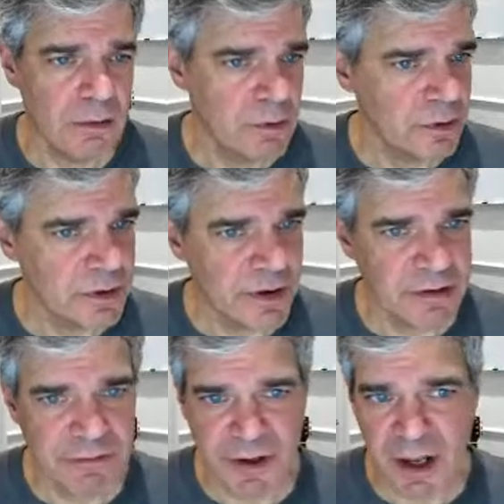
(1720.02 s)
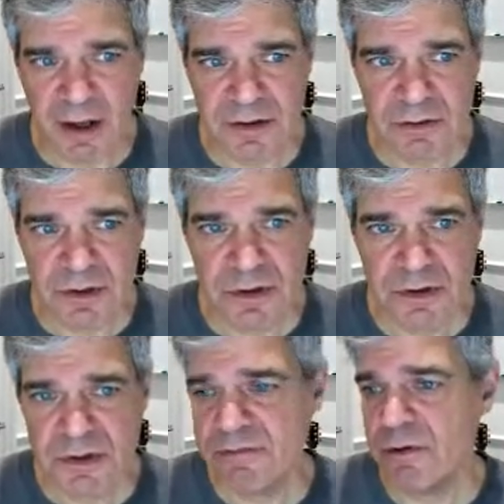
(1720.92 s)
Really great for casual
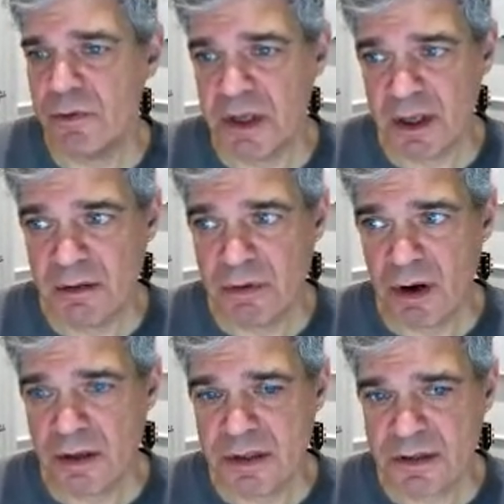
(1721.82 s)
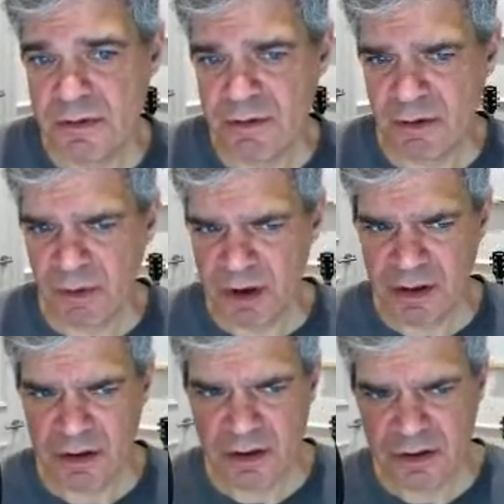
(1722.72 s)
use, for weekend projects. Whenever I want
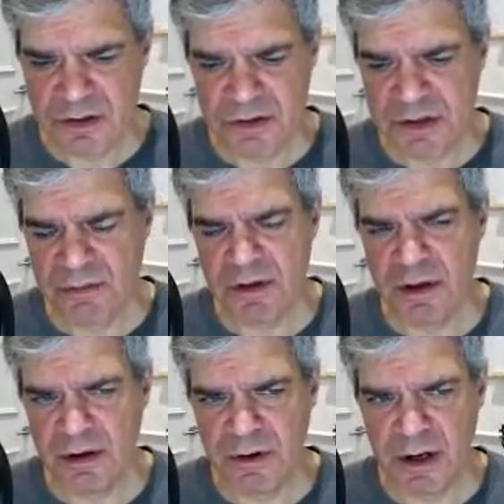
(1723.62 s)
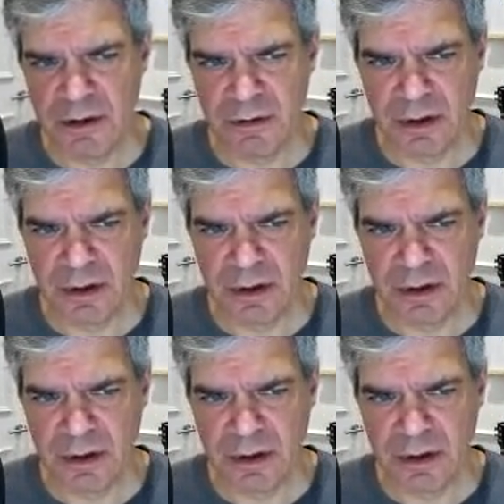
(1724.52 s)
to do something around